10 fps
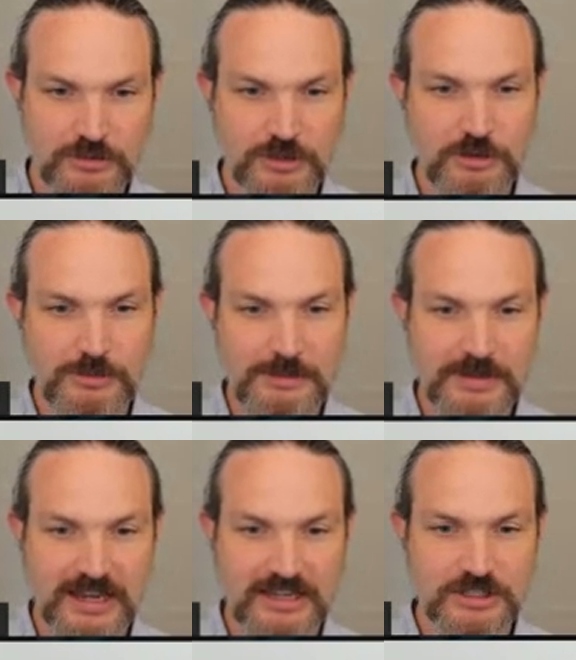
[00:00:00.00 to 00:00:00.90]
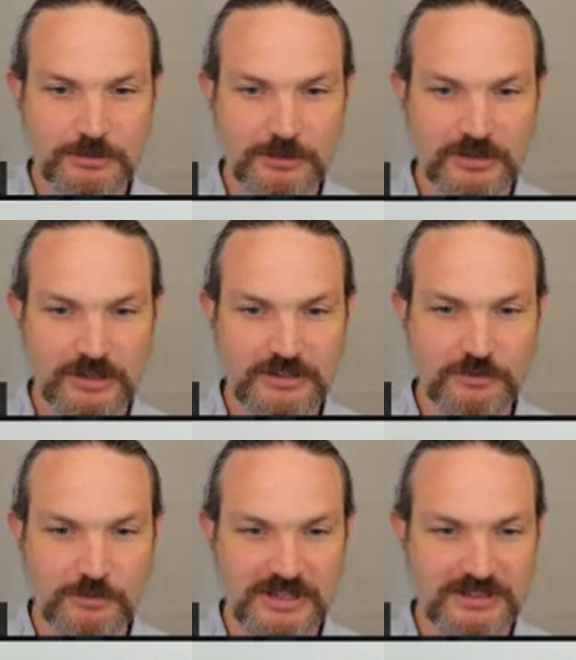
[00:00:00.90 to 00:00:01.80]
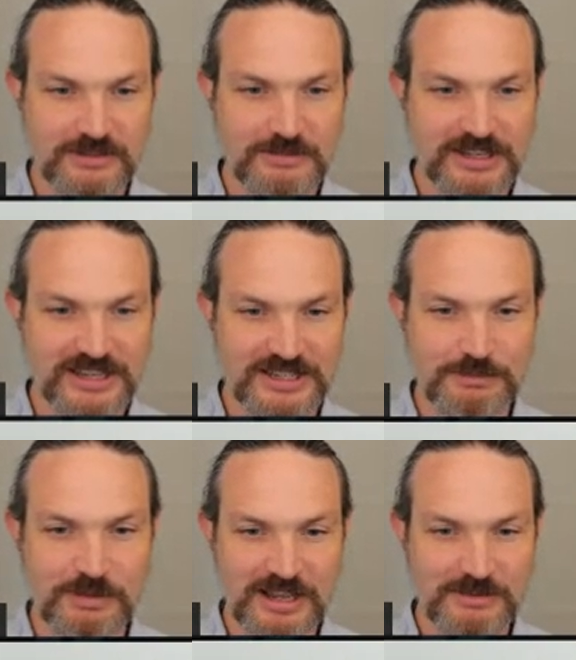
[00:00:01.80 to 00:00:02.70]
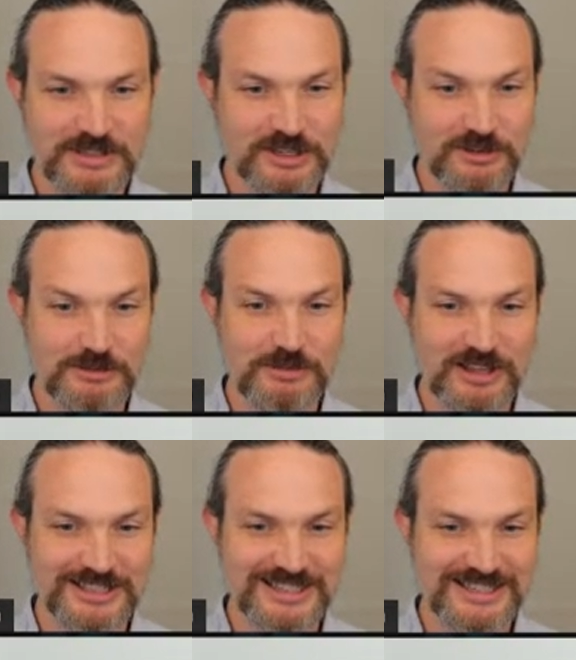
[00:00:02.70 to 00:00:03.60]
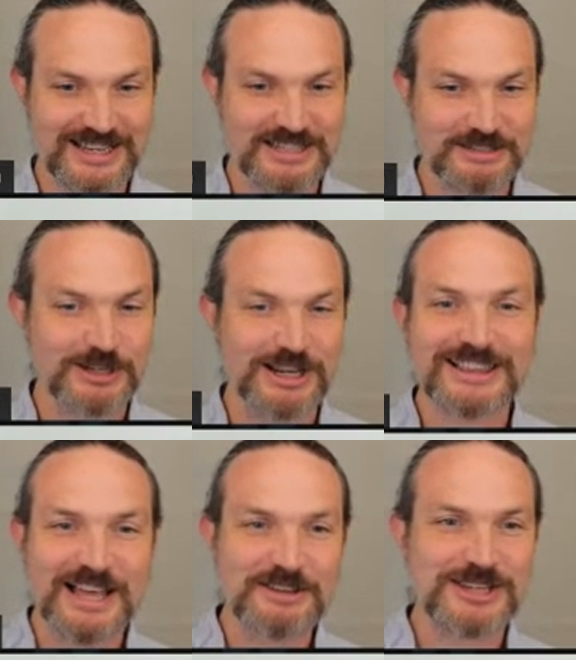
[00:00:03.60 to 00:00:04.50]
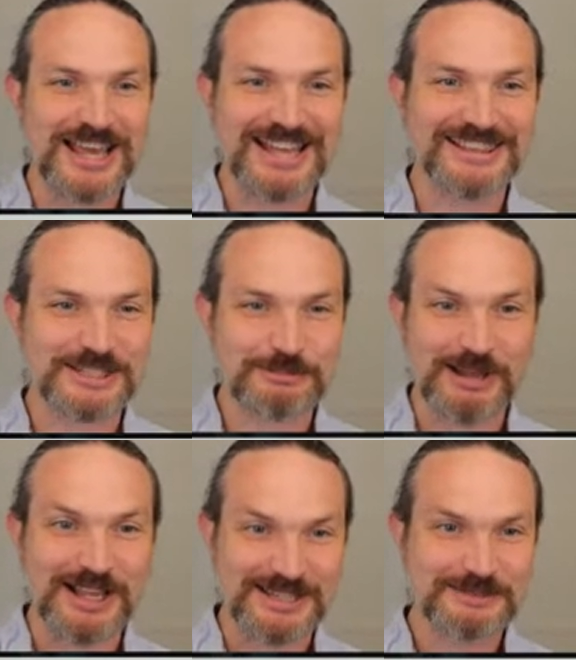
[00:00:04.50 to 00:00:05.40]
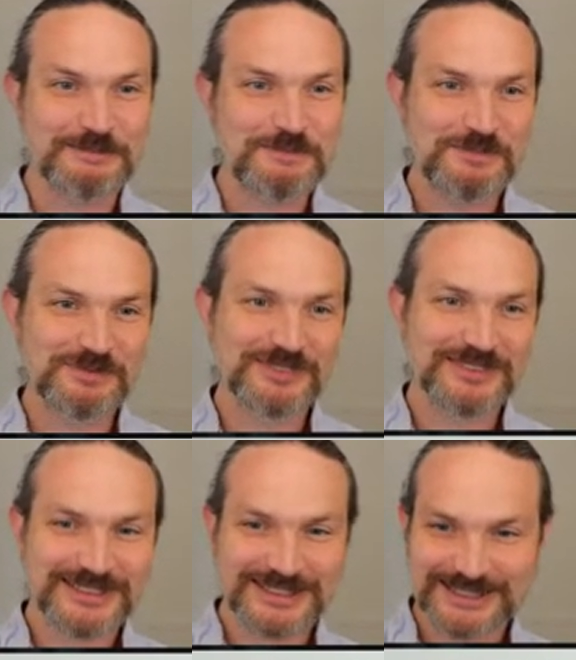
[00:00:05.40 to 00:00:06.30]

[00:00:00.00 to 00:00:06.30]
Cube API server is forbidden because the pod security policy says we're not allowed to add this pod. Right.